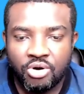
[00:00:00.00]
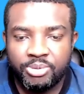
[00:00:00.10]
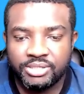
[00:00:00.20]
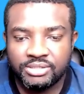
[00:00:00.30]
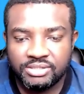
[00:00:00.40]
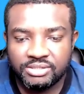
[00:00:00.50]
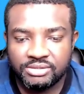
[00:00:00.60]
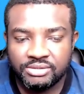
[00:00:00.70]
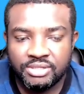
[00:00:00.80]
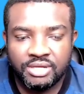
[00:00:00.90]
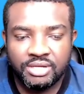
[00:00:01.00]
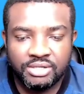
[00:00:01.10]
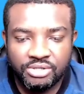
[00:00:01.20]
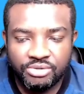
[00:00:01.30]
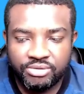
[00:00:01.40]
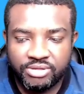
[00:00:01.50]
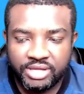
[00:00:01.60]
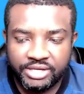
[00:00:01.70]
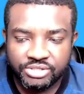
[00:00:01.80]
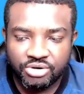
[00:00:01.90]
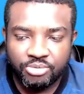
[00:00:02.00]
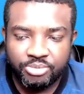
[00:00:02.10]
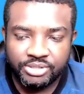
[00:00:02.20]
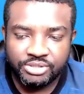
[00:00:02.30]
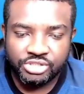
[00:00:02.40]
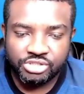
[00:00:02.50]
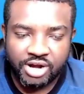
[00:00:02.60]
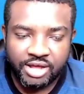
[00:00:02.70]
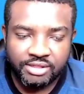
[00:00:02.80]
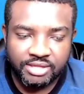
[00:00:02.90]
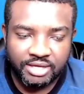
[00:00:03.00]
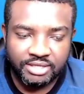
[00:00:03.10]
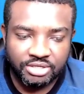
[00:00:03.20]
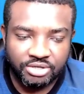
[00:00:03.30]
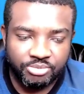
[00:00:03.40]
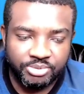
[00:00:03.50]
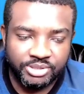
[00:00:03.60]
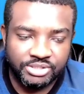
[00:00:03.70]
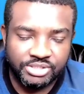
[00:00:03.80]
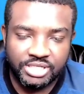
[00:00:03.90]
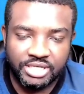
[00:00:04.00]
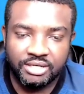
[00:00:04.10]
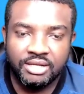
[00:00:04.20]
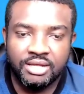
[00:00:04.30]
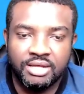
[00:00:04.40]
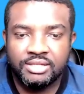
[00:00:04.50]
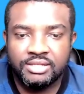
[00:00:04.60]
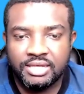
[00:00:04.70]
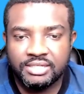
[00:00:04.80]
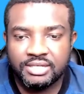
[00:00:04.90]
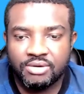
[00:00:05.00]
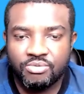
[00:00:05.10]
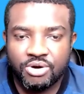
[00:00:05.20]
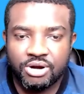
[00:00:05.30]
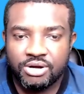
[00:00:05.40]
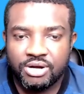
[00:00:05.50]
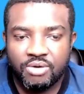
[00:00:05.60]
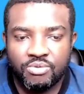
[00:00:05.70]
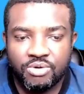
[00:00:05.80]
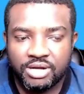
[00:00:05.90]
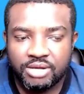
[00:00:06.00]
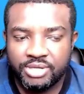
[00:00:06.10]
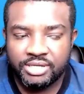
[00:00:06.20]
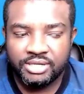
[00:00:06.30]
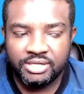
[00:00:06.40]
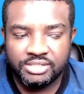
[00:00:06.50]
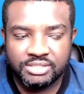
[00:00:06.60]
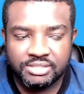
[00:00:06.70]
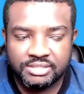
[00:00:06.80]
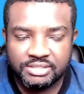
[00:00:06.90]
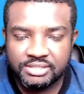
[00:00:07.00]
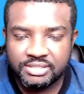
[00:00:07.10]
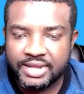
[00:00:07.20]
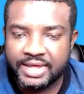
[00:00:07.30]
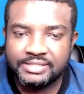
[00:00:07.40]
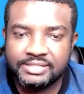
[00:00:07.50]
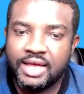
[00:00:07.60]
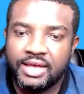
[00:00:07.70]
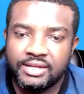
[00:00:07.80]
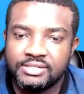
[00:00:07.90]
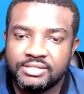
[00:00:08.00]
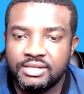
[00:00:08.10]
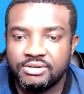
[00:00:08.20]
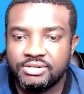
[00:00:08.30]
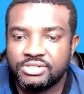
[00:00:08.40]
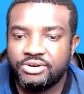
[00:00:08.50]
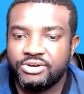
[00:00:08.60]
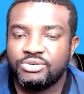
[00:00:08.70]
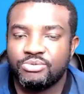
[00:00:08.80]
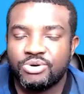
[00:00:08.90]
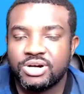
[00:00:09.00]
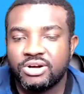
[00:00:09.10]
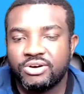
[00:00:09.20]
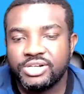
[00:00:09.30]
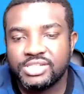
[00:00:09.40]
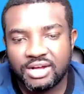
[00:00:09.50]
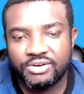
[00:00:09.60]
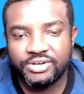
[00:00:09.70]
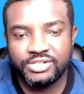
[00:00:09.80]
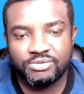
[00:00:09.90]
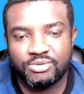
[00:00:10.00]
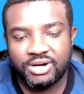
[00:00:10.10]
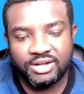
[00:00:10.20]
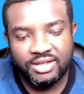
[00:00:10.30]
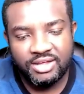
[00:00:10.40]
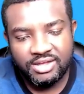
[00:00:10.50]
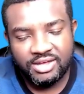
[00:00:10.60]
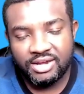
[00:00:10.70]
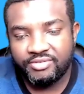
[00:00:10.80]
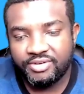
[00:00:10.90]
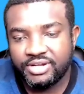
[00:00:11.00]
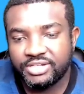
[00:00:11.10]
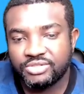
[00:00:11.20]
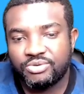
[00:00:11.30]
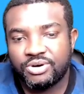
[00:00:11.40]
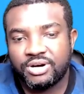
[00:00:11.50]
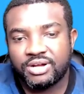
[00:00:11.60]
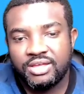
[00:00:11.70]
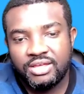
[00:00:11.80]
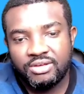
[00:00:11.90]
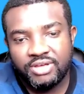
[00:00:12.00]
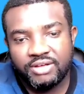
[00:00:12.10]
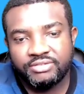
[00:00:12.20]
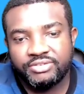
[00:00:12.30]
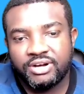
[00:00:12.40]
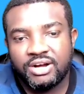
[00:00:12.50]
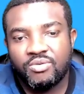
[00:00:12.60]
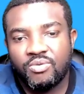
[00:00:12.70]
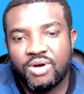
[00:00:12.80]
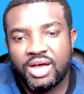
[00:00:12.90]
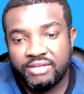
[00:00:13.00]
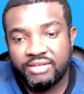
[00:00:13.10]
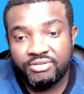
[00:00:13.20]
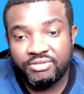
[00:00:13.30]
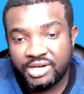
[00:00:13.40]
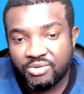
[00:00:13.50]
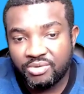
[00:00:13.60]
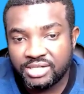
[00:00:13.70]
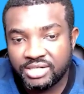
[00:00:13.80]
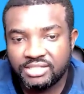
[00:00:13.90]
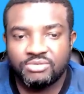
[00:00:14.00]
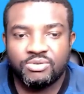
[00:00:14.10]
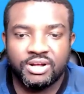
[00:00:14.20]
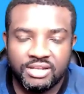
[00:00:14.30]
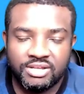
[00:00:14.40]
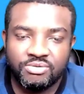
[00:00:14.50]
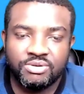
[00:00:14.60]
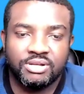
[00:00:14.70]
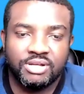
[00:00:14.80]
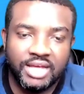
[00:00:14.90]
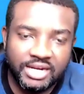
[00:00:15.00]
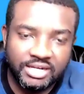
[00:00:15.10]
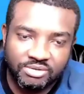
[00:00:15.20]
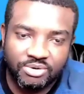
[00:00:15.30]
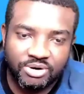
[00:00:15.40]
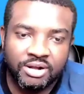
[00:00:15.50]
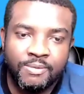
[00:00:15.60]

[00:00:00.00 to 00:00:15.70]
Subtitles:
to new things, you're open to trying things, and you're open to seeing things that work or not work. I mean, it's like science. Either it's going to work or it's not going to work. And if it doesn't work, you have to figure out why. If you really want it to work, then you will get it to work,